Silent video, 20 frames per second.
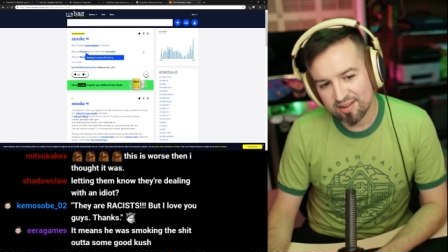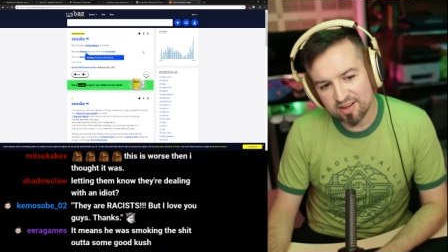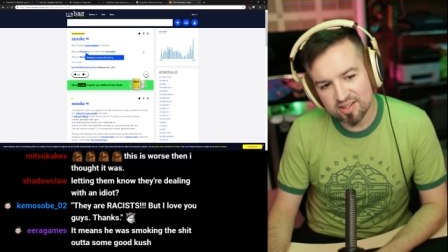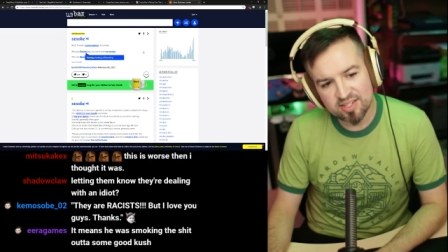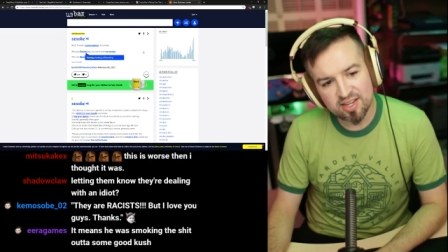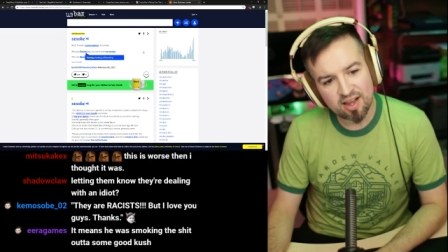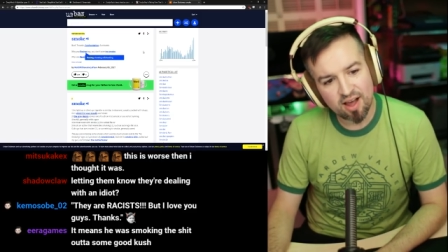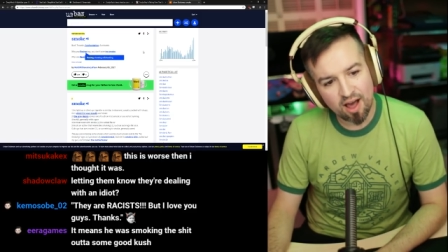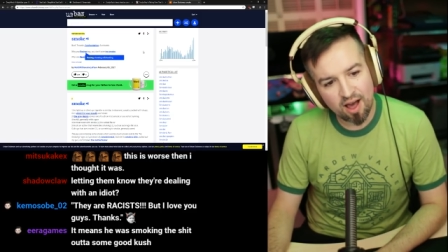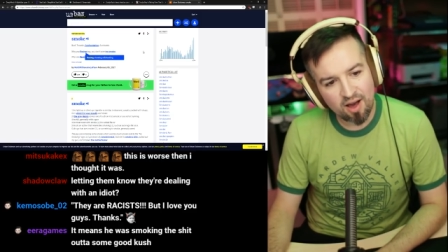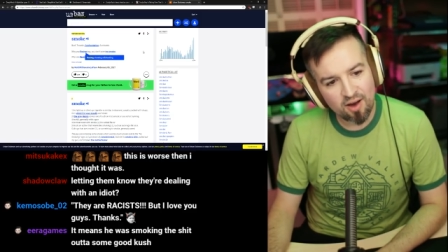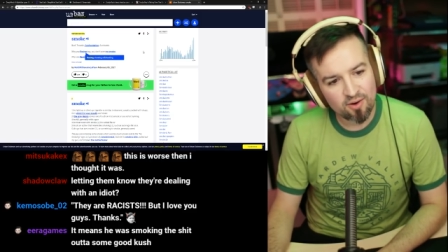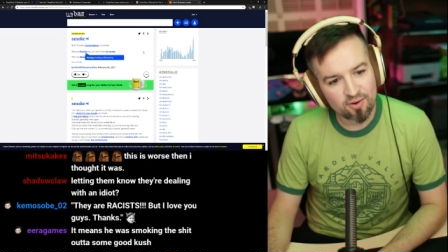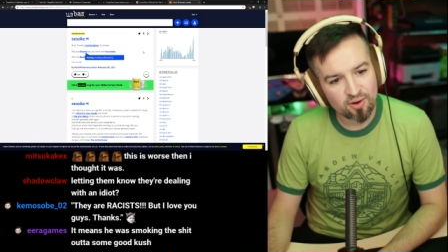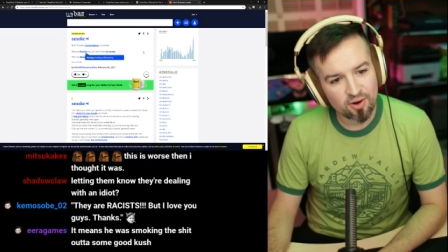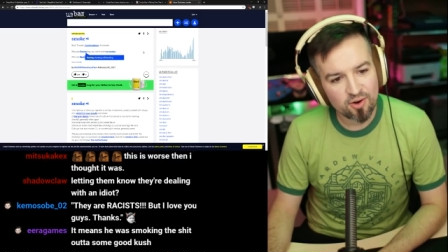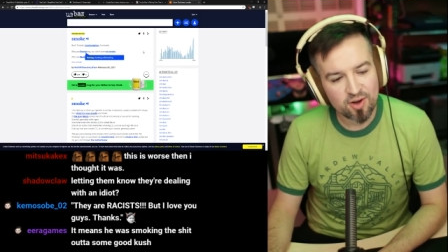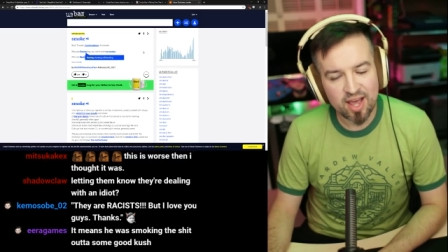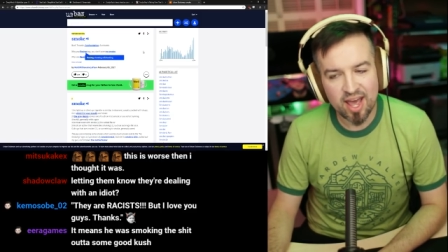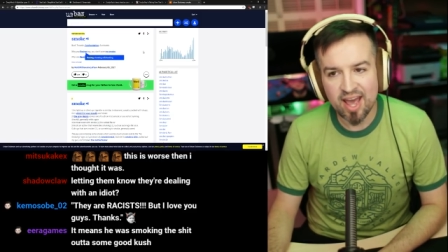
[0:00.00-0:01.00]
I was like, oh,
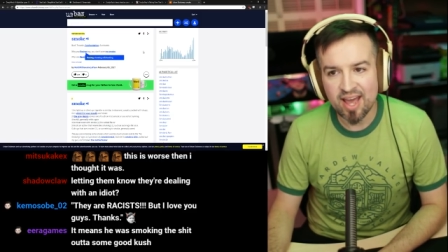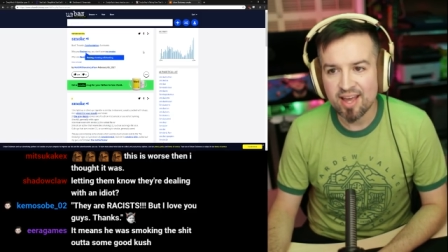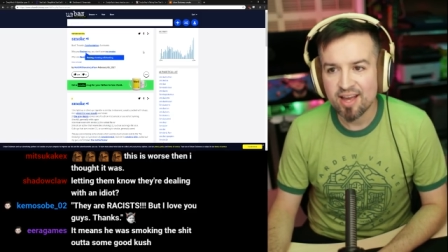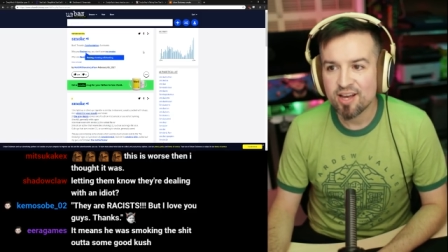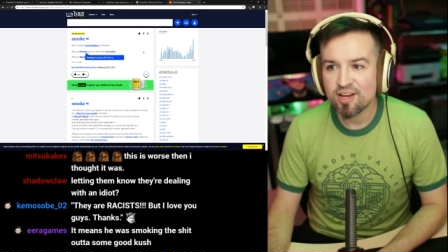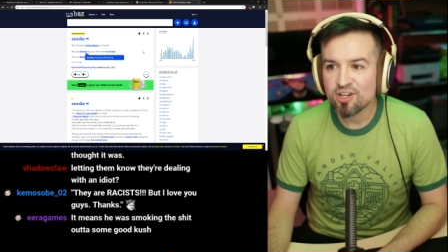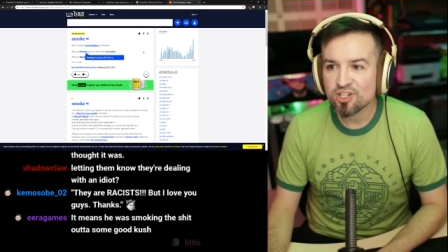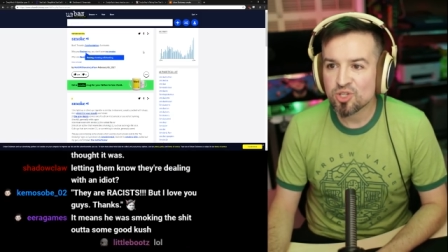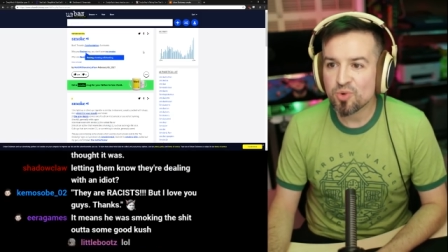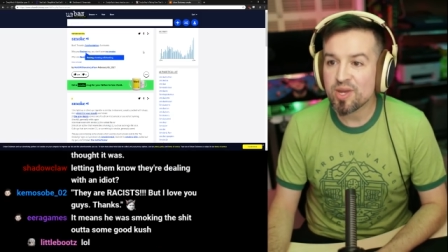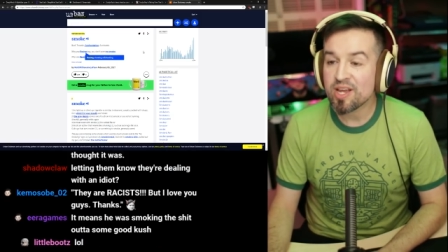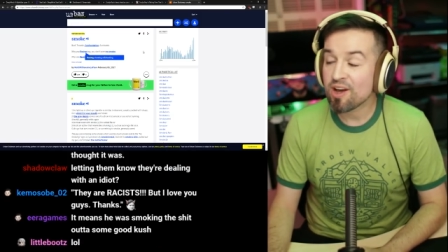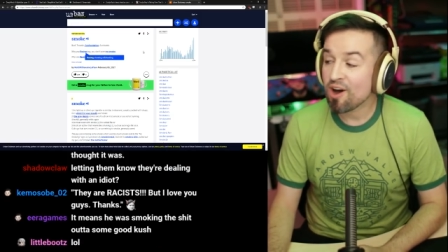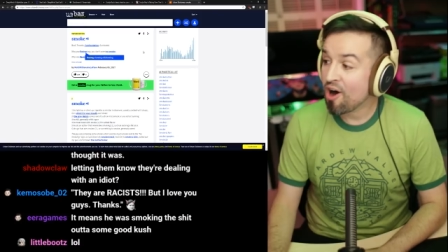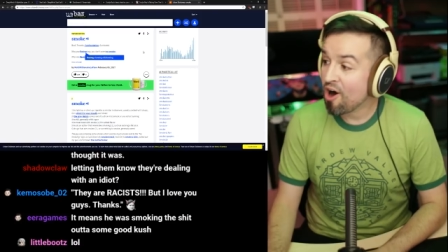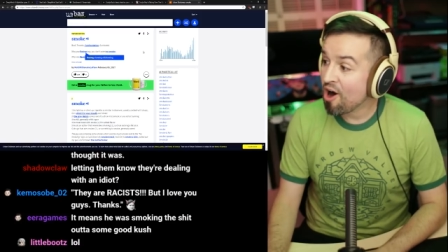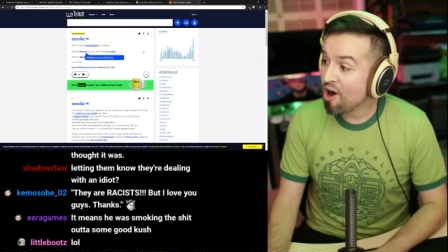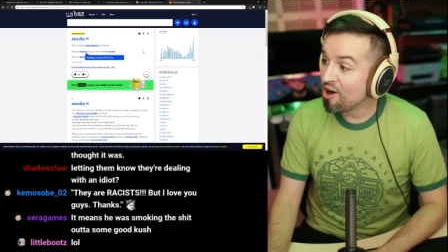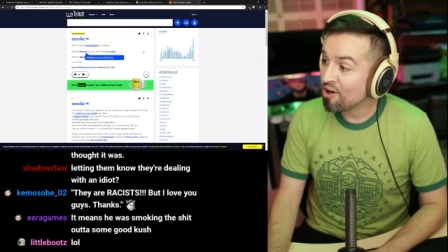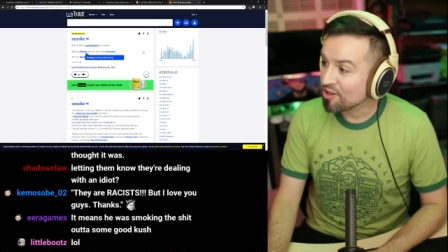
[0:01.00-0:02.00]
okay. So he
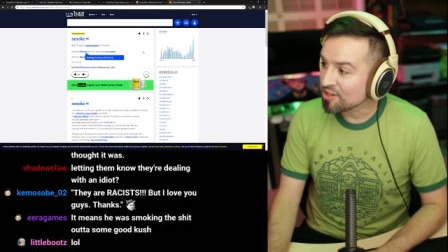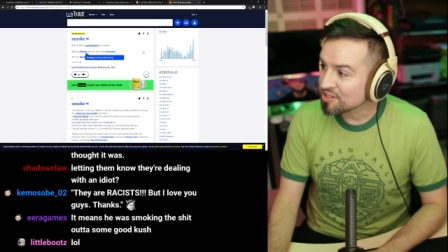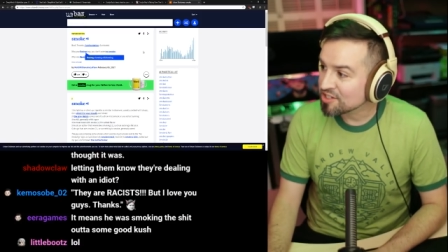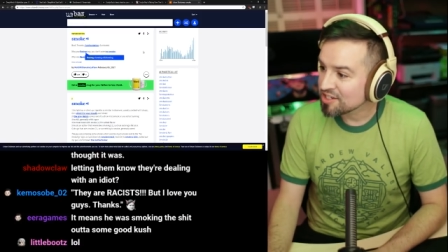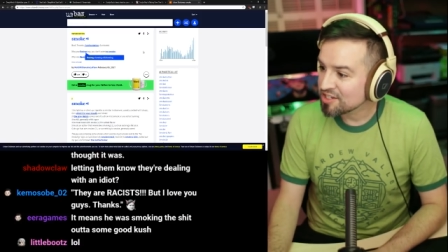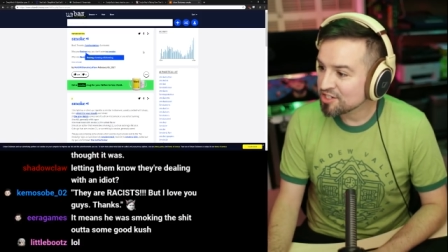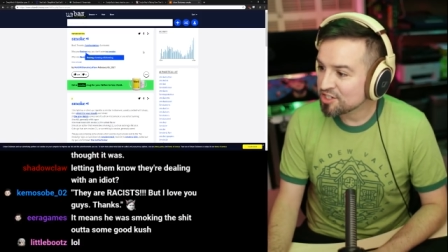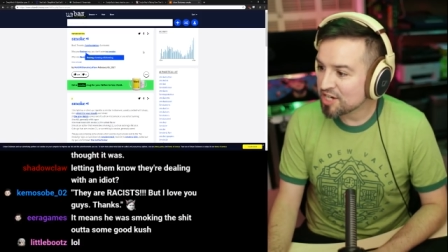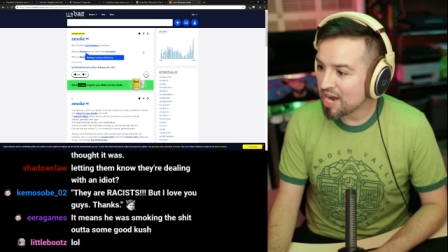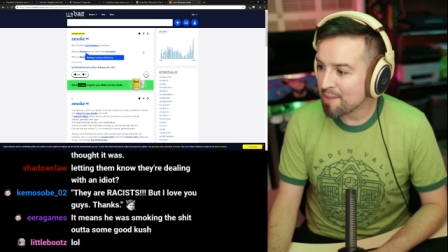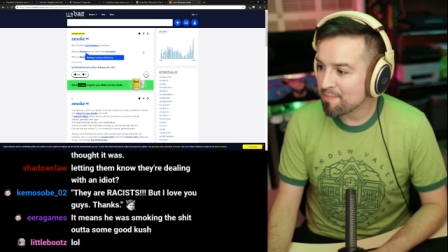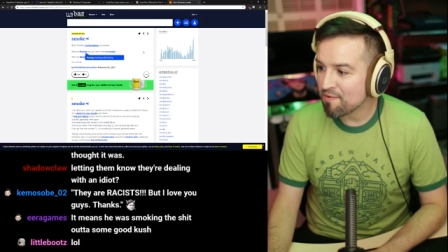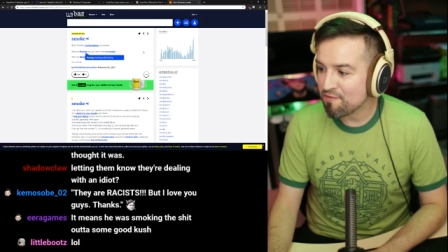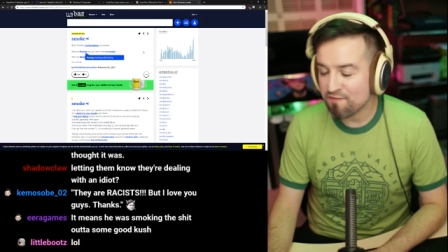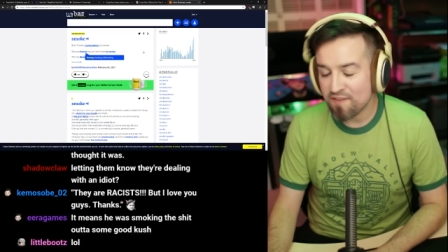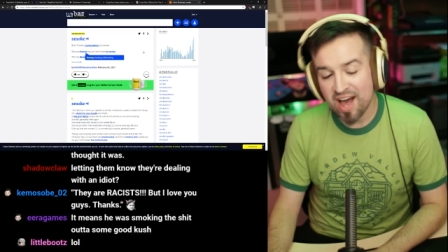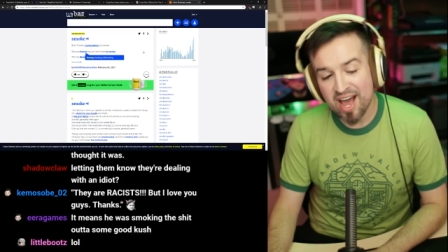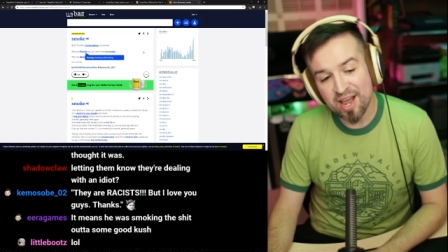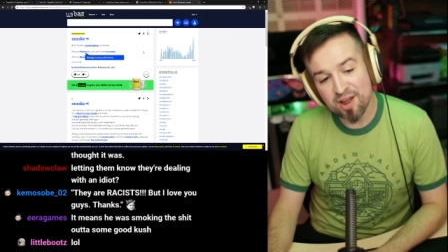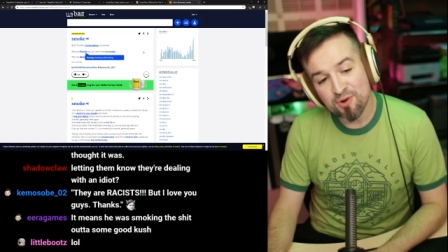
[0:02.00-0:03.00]
called
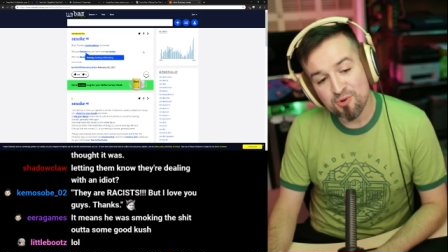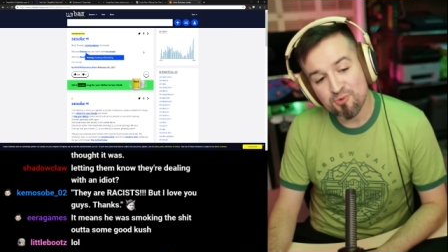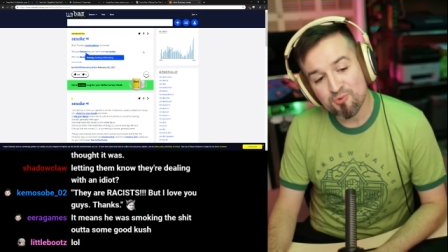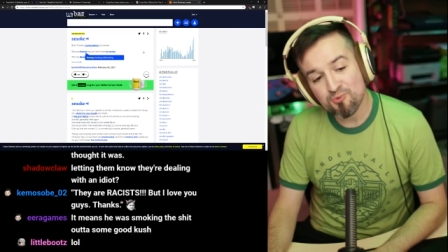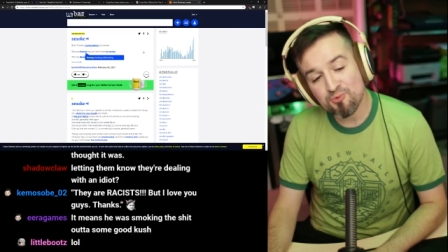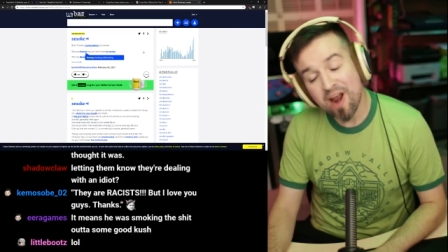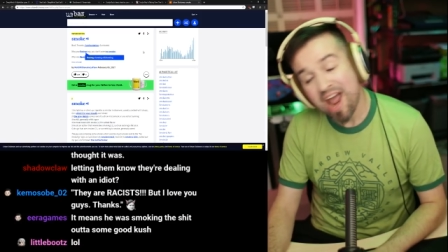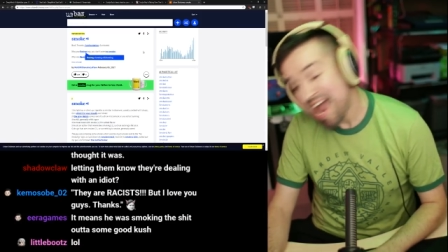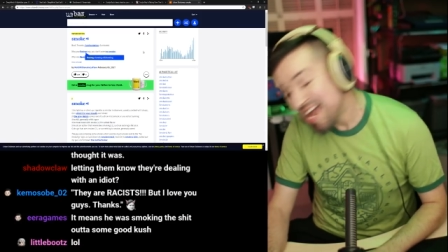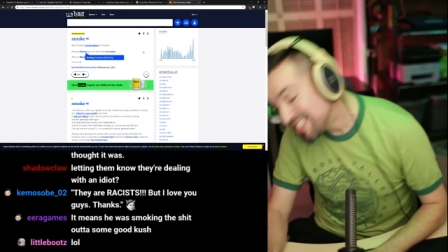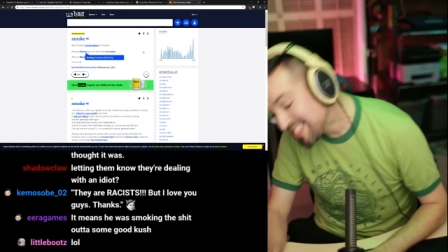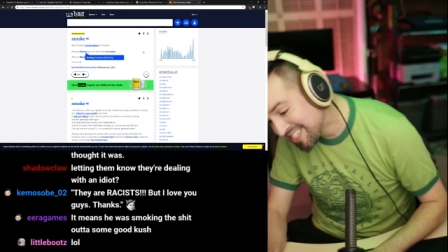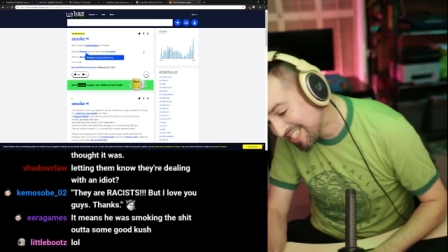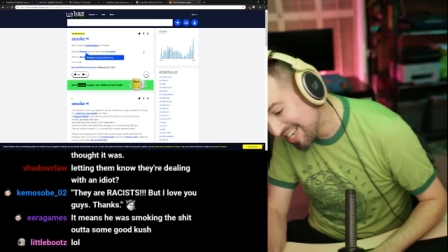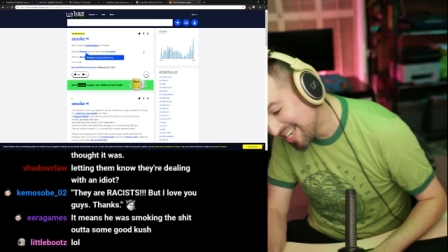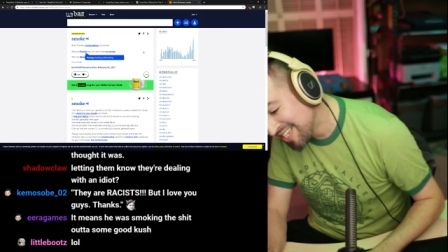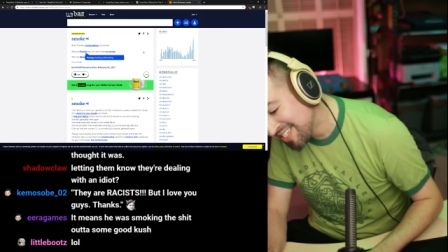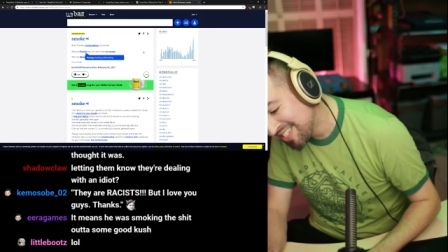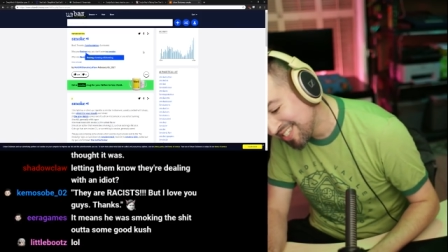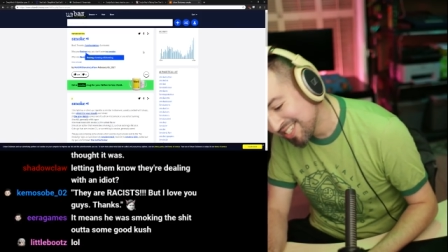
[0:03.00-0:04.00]
Shopify
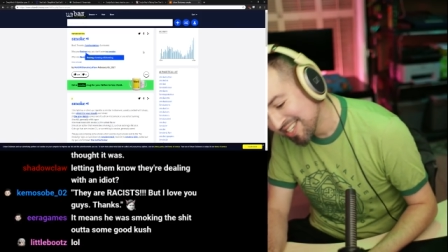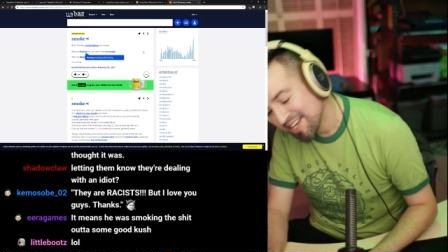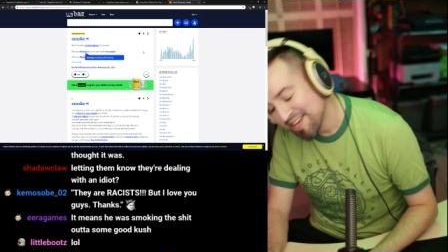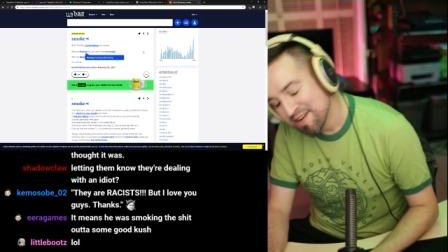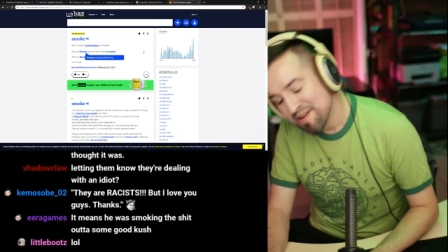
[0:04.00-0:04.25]
racist